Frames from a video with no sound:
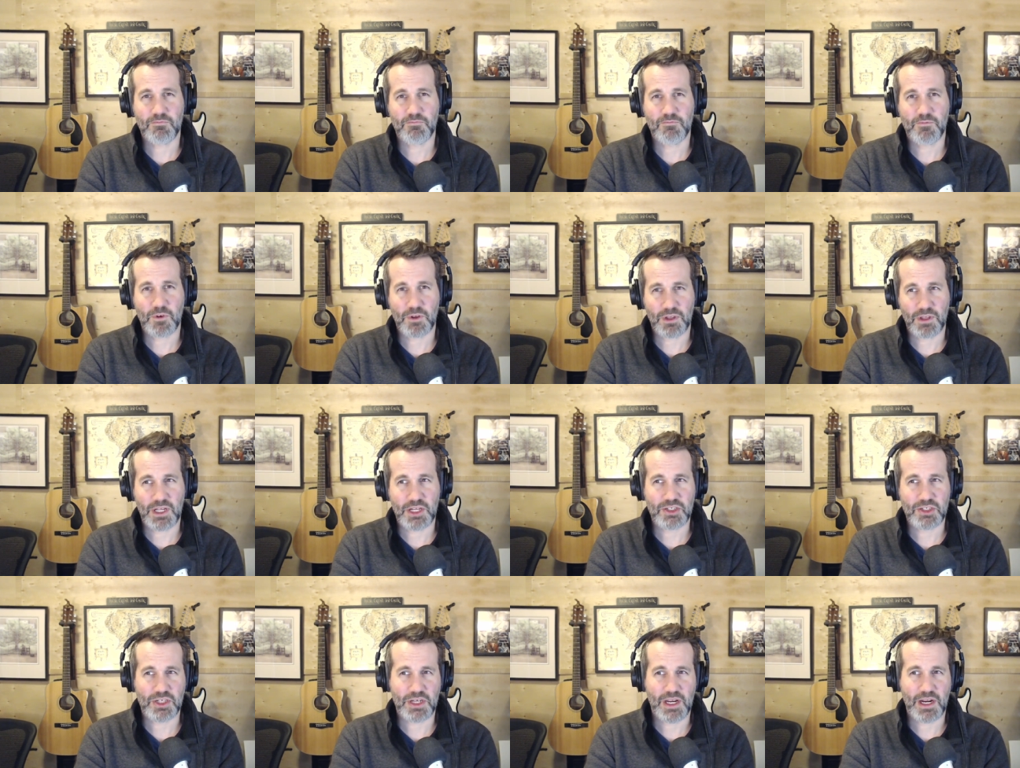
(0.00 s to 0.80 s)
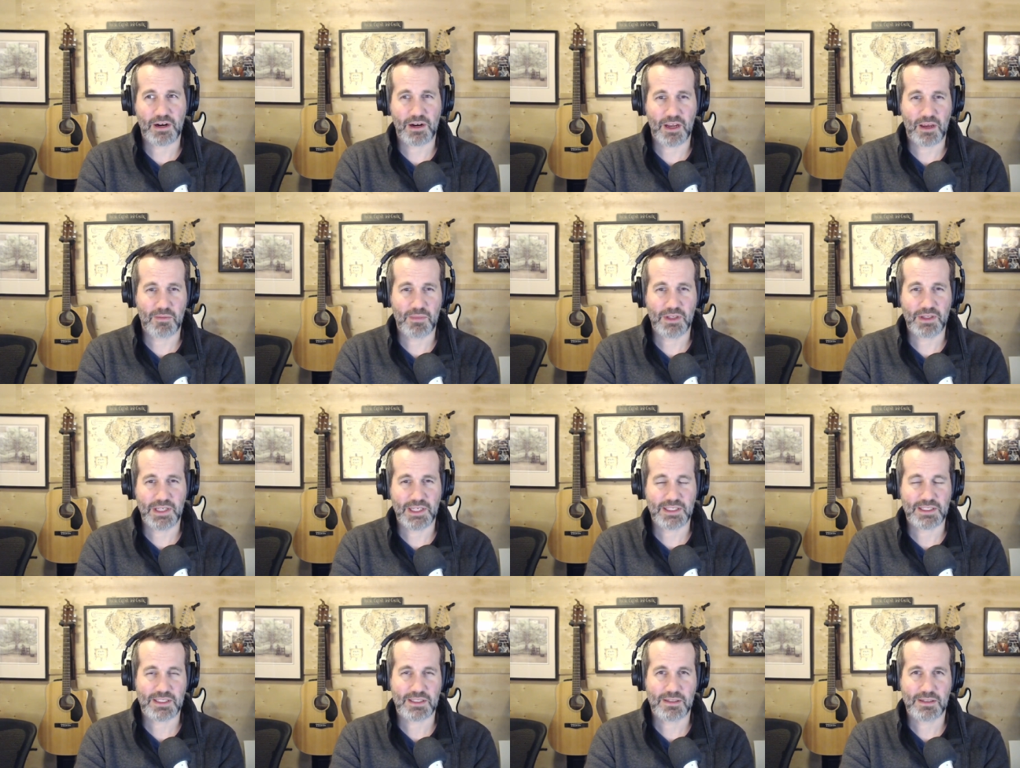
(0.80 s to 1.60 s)
for the Legendarium, at
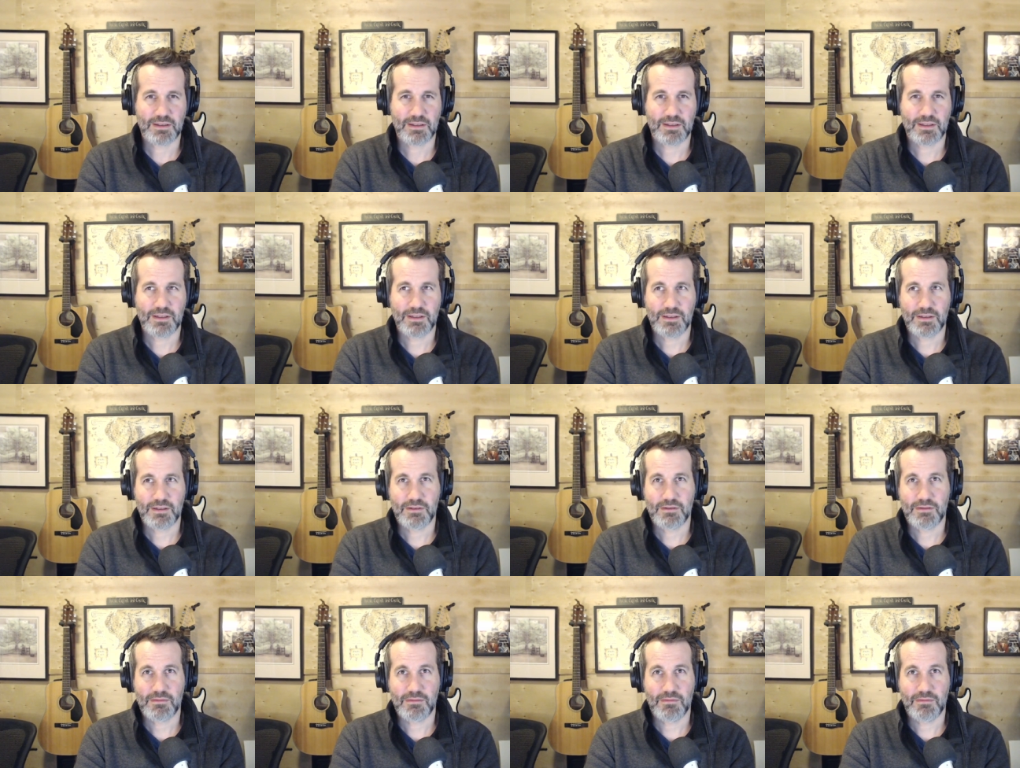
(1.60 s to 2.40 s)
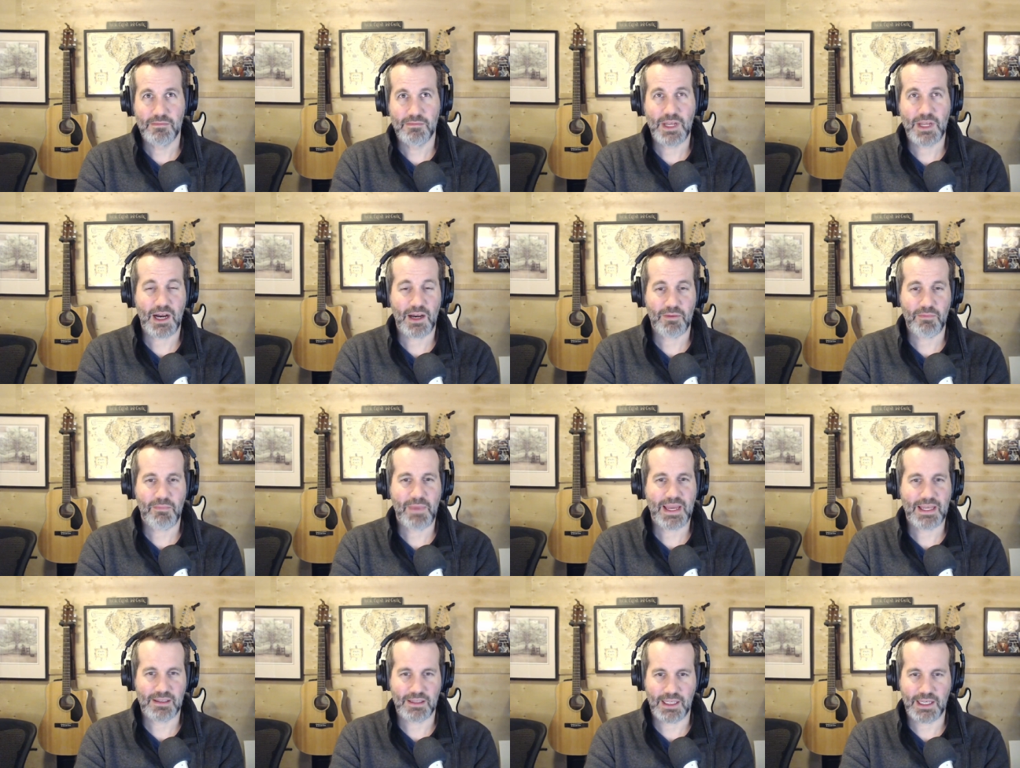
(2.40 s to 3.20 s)
least not
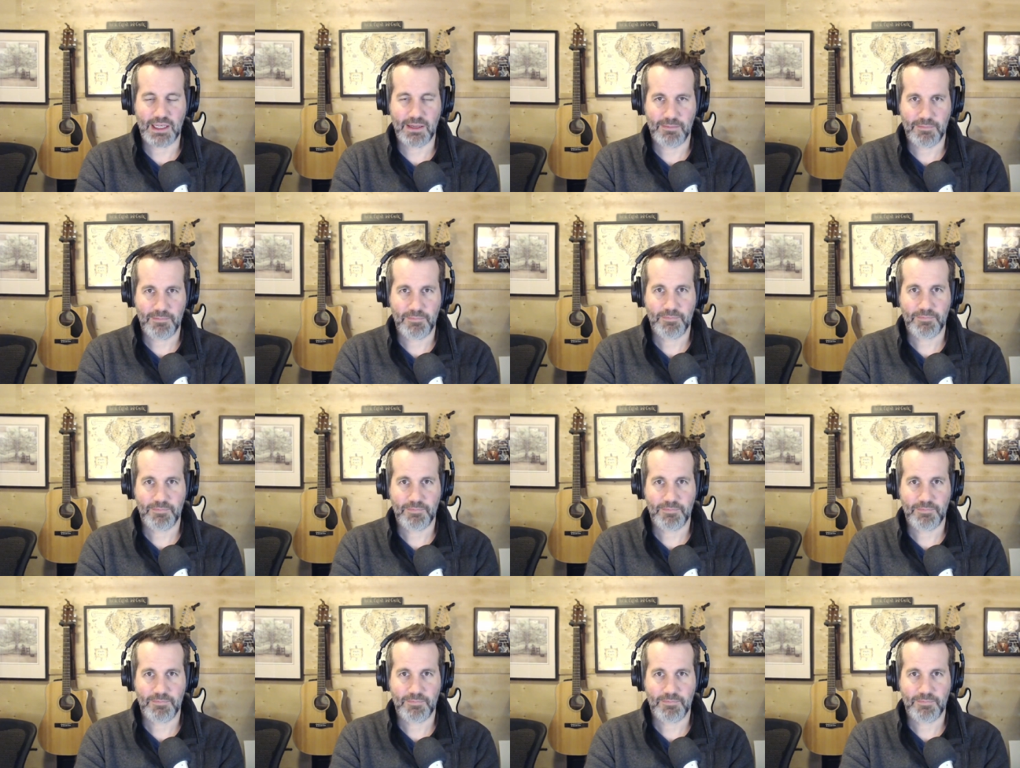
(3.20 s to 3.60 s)
mainly.